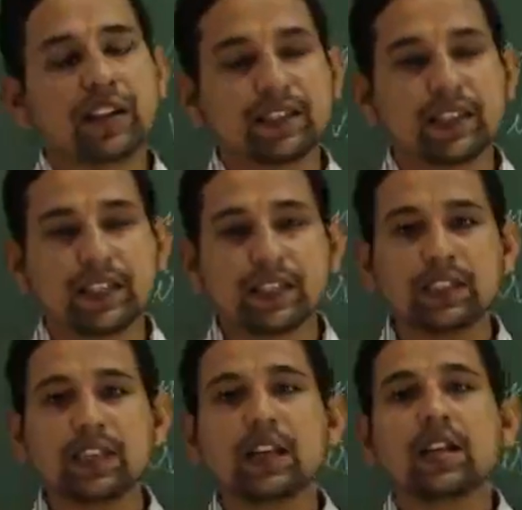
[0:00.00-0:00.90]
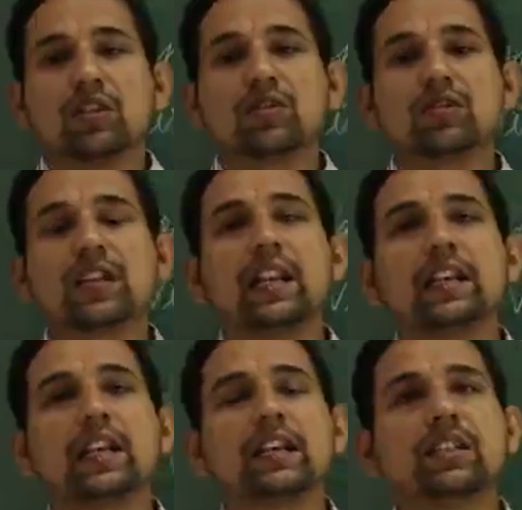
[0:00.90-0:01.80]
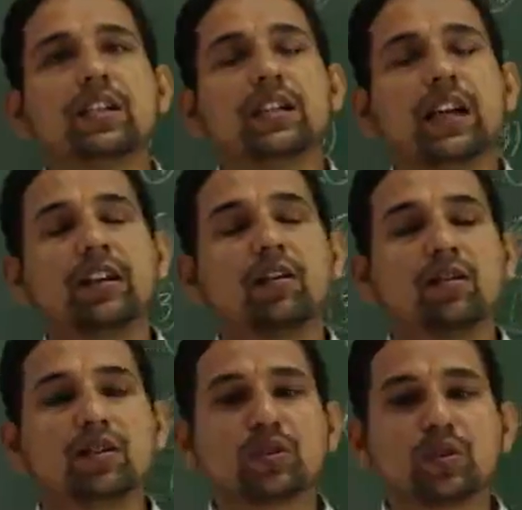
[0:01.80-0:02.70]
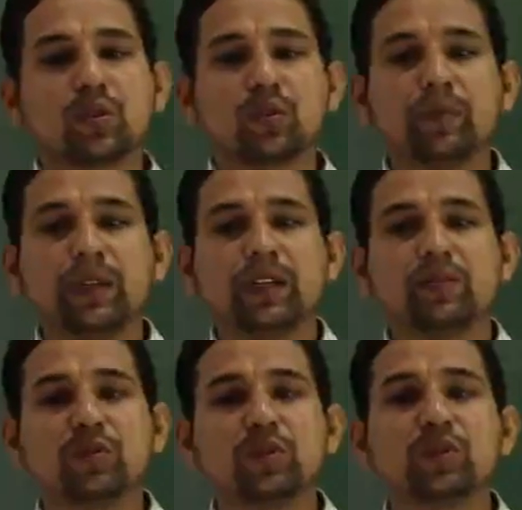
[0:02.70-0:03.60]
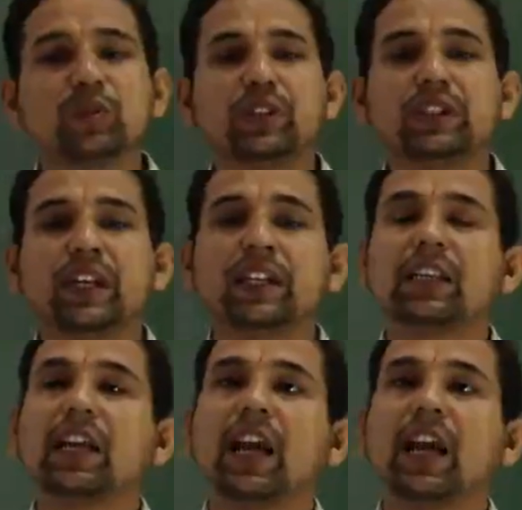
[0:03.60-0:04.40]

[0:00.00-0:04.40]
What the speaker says: vaccines. So cell culture can also be used to detect